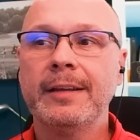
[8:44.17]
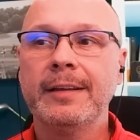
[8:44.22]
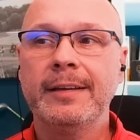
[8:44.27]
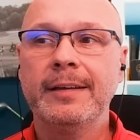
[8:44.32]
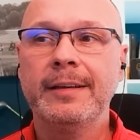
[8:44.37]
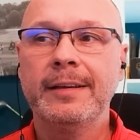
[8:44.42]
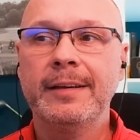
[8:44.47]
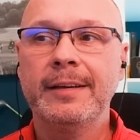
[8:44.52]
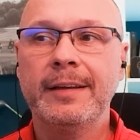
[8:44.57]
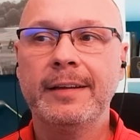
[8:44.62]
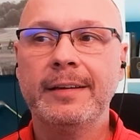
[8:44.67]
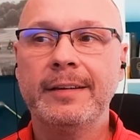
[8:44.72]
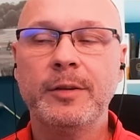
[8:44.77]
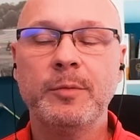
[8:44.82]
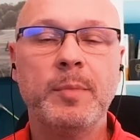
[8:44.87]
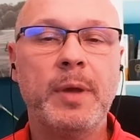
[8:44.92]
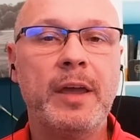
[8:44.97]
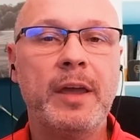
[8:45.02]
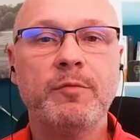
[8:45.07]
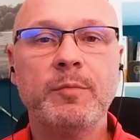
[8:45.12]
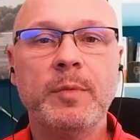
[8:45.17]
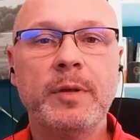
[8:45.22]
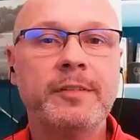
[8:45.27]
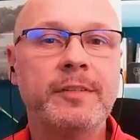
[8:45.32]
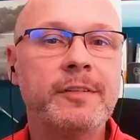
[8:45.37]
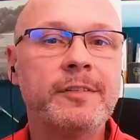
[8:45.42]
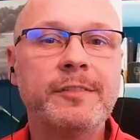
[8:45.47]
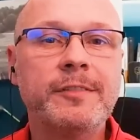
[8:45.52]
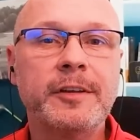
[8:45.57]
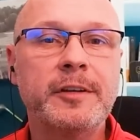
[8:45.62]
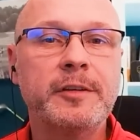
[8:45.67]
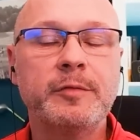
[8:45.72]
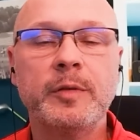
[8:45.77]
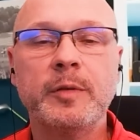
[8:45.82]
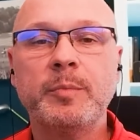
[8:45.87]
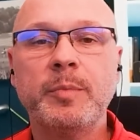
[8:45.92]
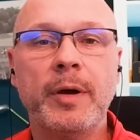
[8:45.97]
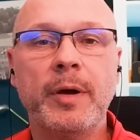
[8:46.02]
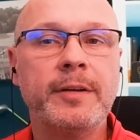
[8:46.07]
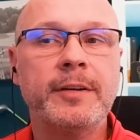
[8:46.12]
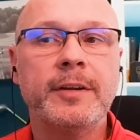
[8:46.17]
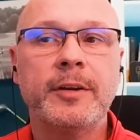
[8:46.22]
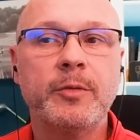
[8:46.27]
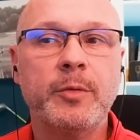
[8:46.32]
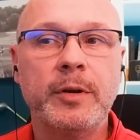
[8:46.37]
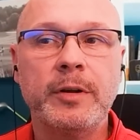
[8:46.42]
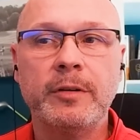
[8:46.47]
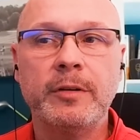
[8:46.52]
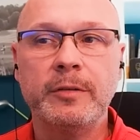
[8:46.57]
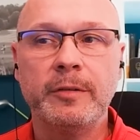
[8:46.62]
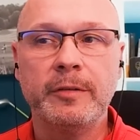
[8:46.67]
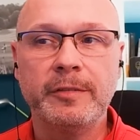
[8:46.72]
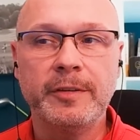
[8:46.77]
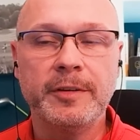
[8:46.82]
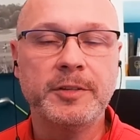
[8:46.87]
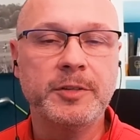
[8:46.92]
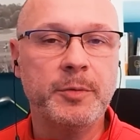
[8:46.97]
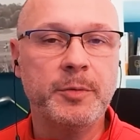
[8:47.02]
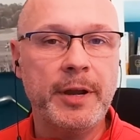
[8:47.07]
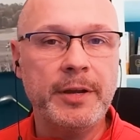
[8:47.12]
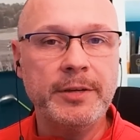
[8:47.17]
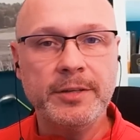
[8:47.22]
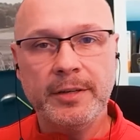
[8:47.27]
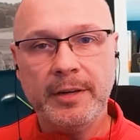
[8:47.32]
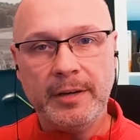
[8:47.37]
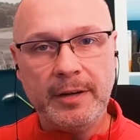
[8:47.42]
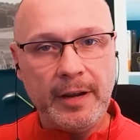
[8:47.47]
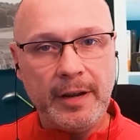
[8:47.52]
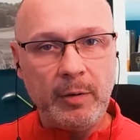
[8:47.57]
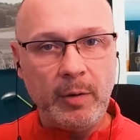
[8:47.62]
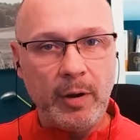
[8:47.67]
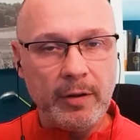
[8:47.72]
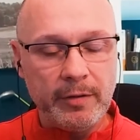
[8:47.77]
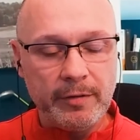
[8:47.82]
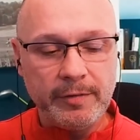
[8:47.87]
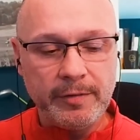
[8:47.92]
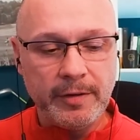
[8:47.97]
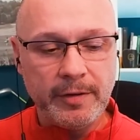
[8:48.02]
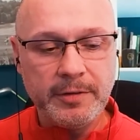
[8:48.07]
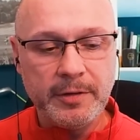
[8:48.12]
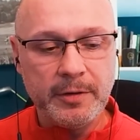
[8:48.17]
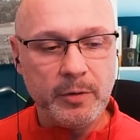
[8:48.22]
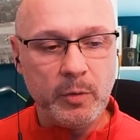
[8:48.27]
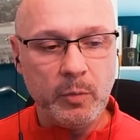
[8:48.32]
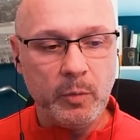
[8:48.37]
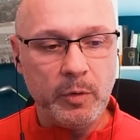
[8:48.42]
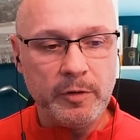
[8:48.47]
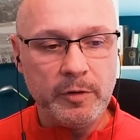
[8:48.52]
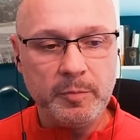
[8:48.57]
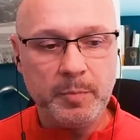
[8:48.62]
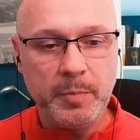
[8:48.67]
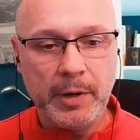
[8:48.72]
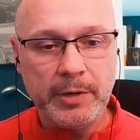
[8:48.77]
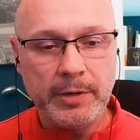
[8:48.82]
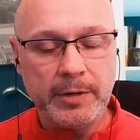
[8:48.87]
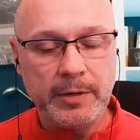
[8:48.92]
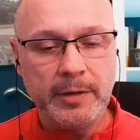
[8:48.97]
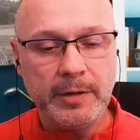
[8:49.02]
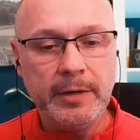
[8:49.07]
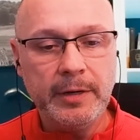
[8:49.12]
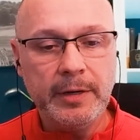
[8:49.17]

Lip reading: And you may have missed a 6-foot putt in a critical situation, and now all of a sudden you're the worst putter